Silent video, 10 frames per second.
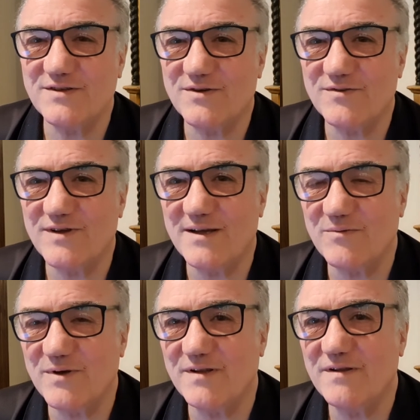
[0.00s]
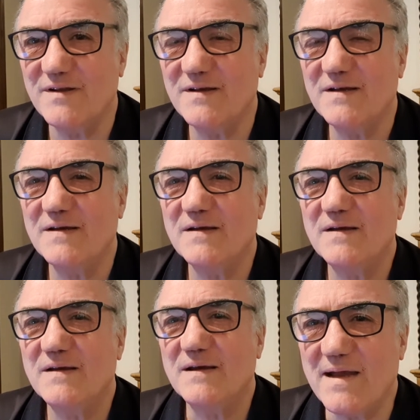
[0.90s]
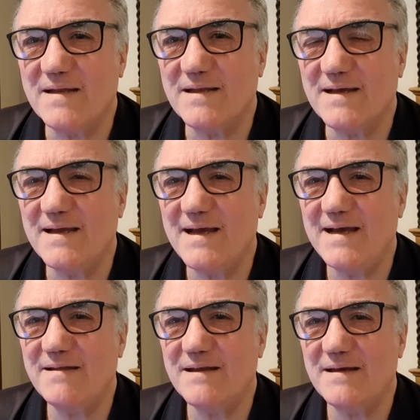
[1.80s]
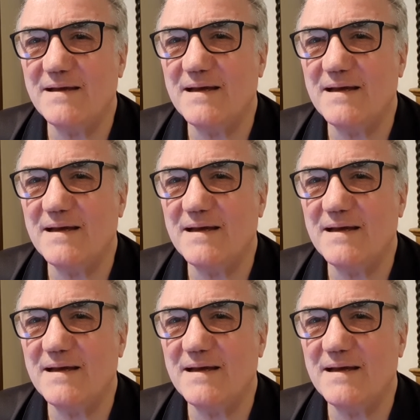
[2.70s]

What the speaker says: to contend with, and I had